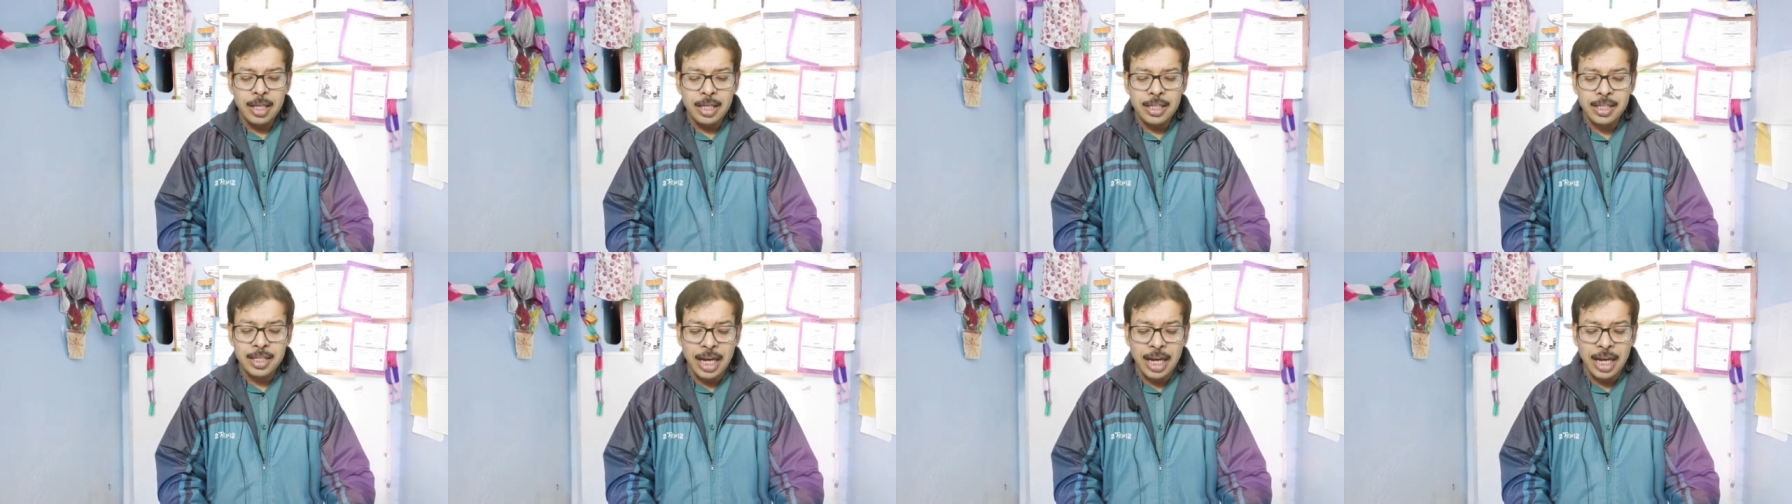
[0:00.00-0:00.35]

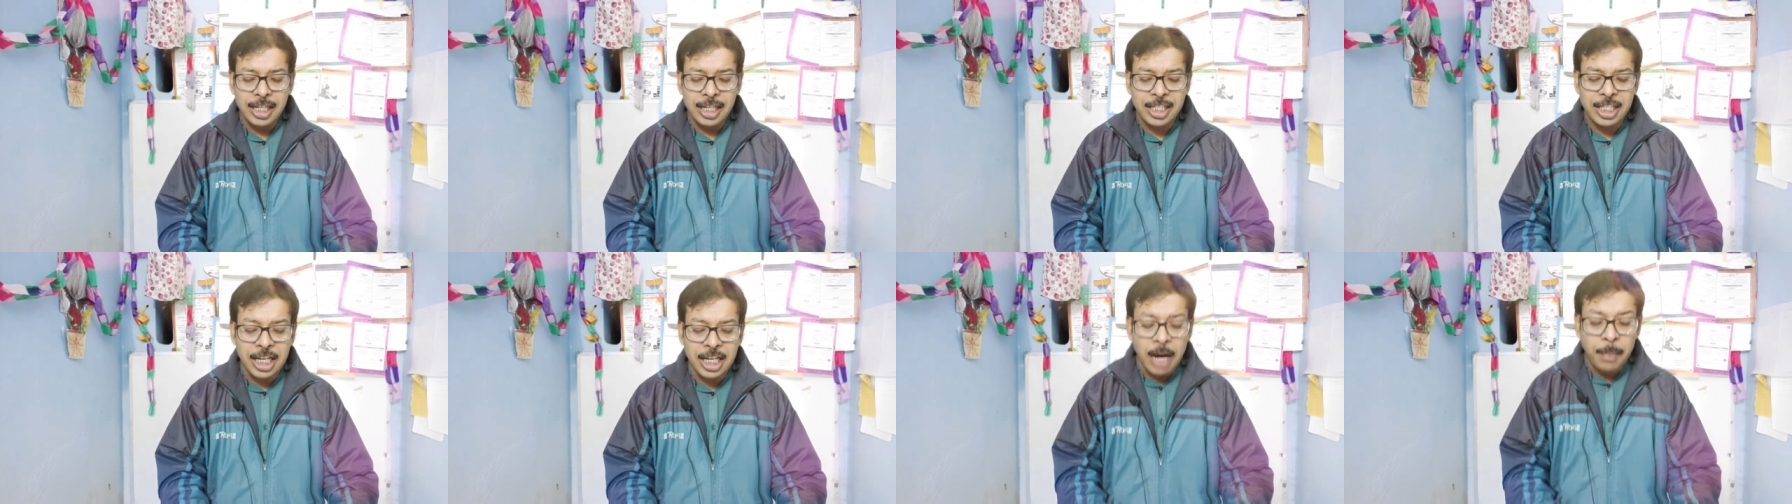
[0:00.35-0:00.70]
The
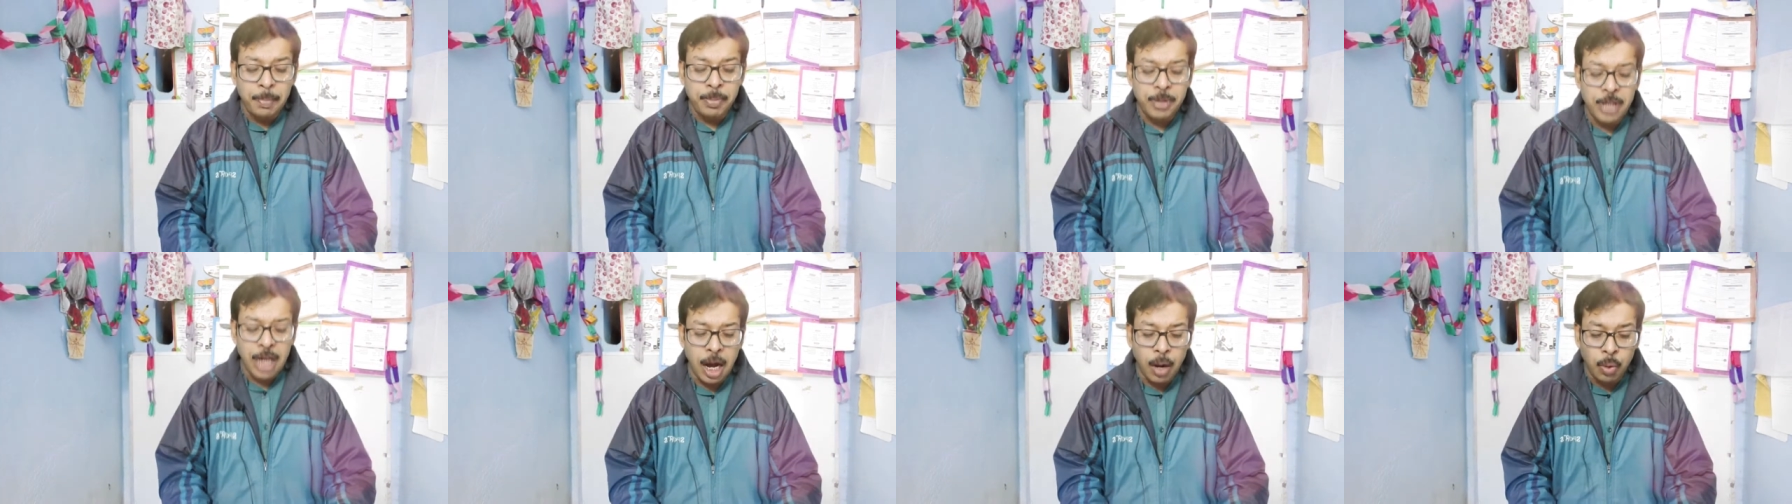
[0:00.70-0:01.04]
sky
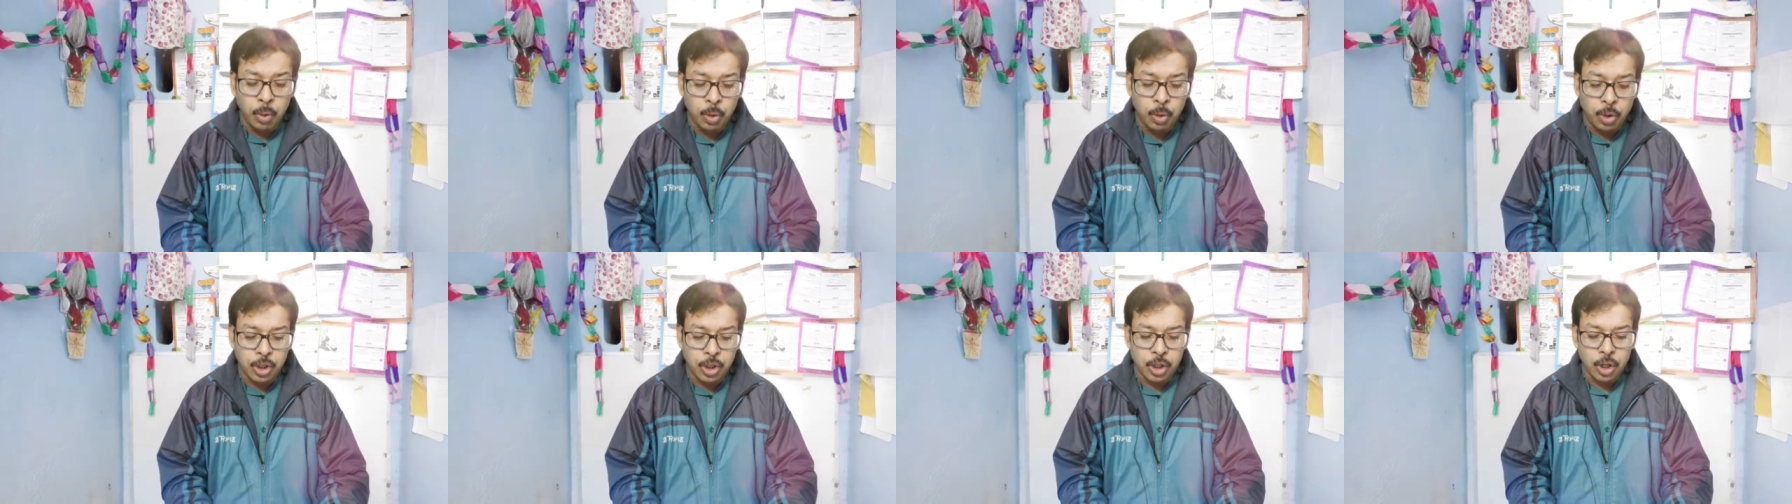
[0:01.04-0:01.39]
jumped
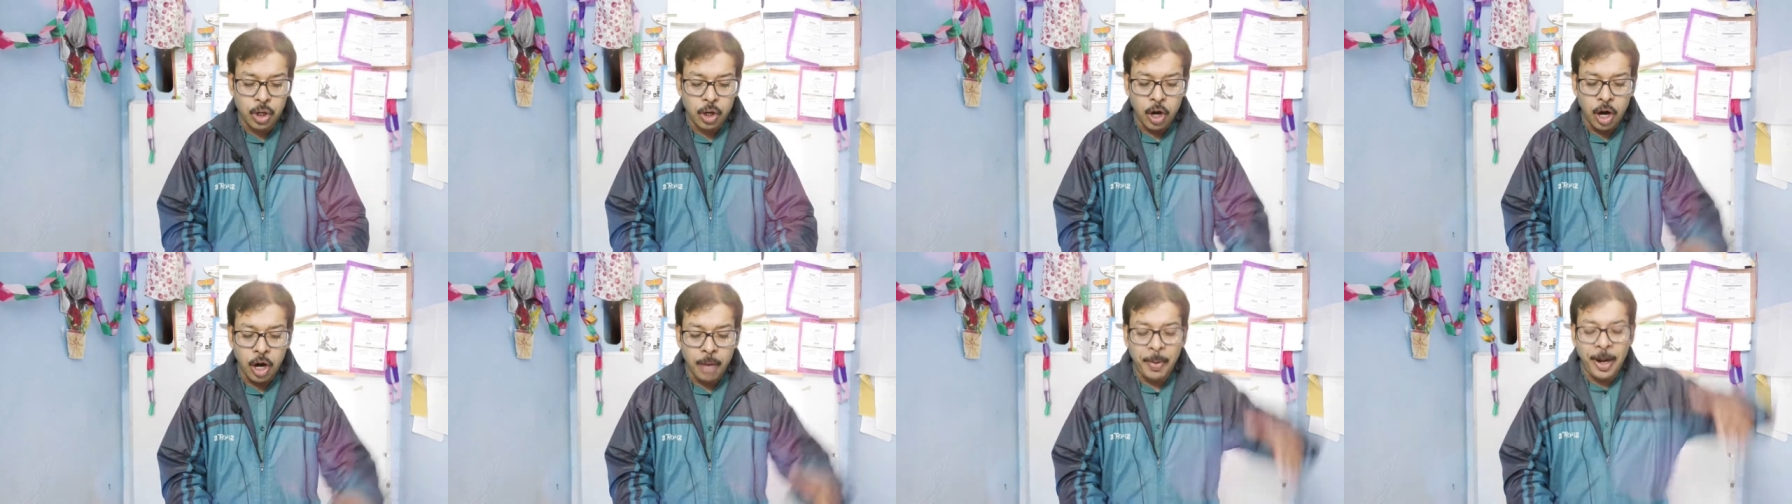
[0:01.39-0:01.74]
out
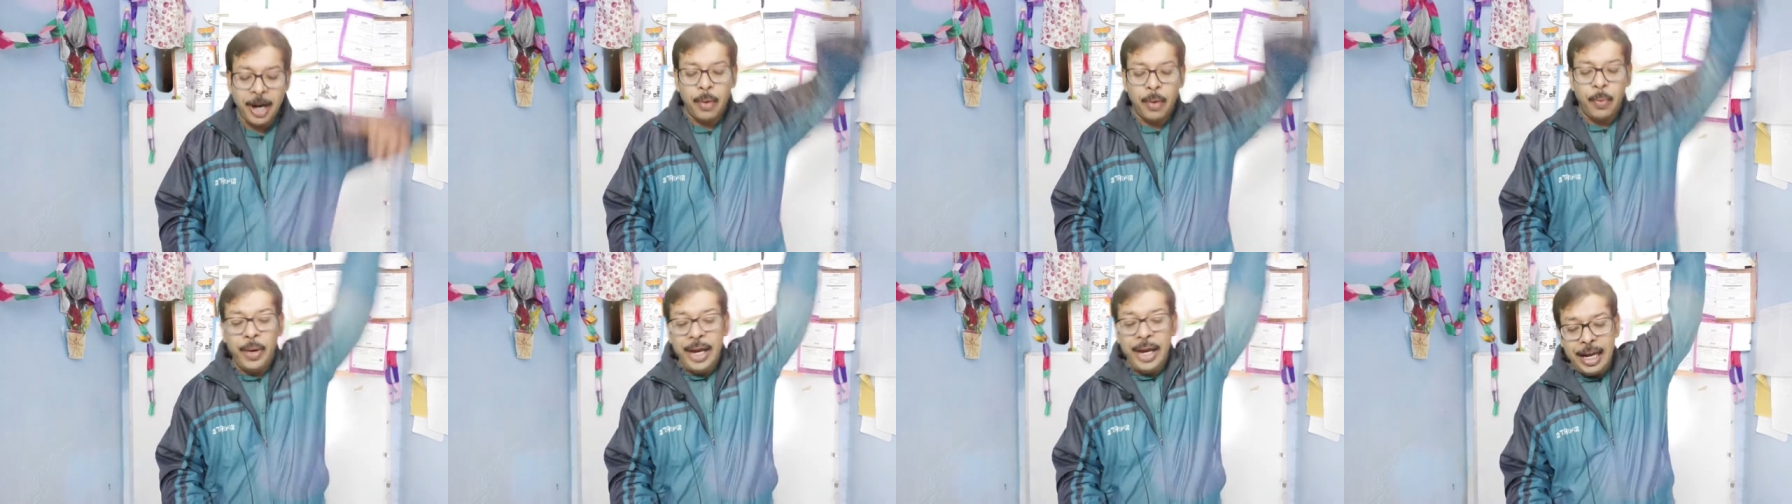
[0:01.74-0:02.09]
of
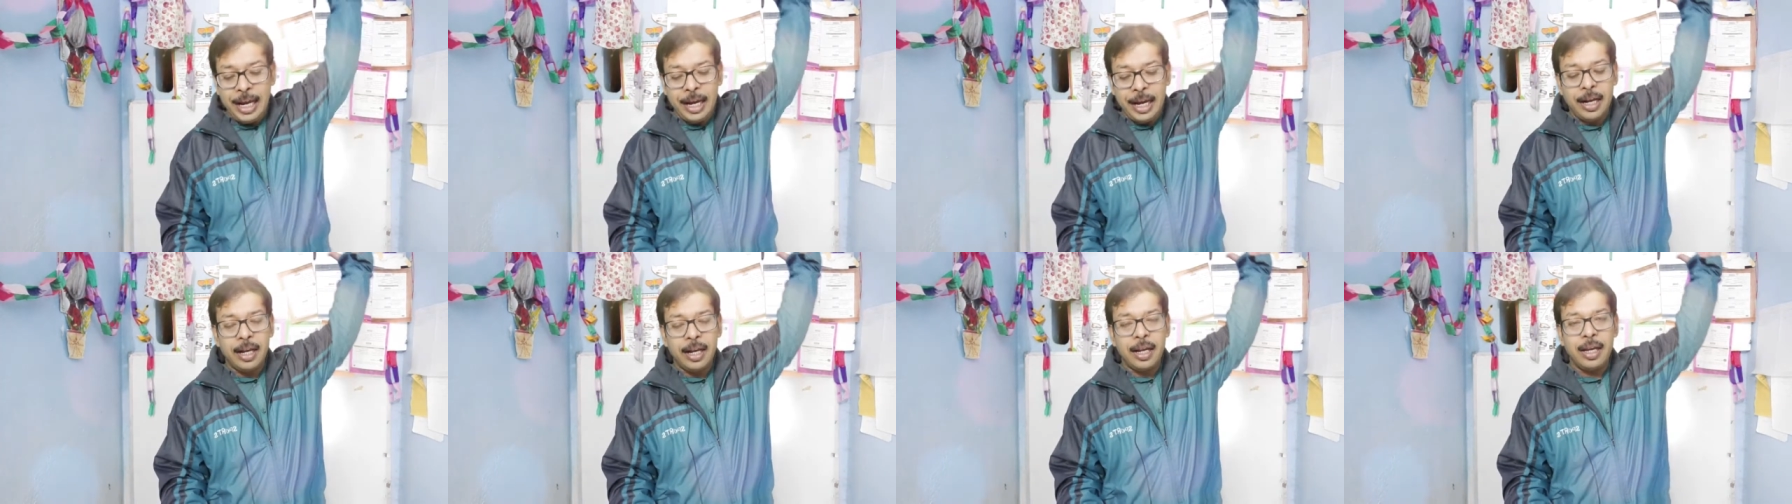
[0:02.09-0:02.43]
her
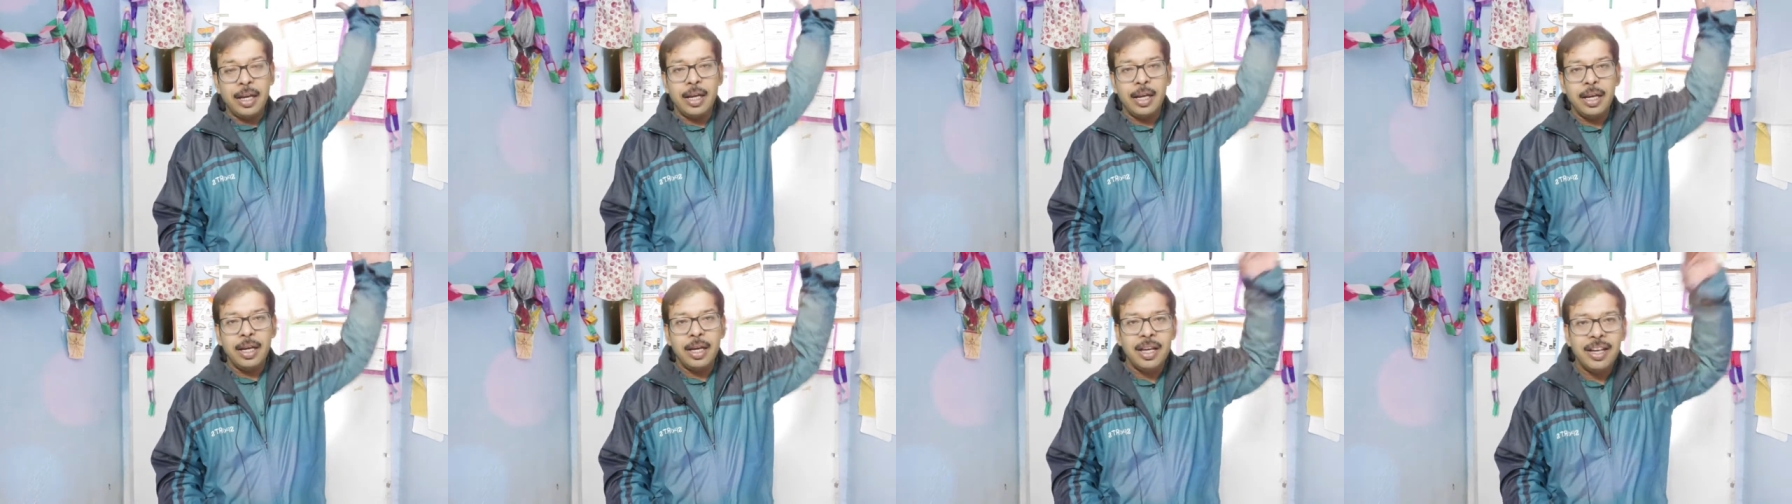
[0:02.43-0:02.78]
way.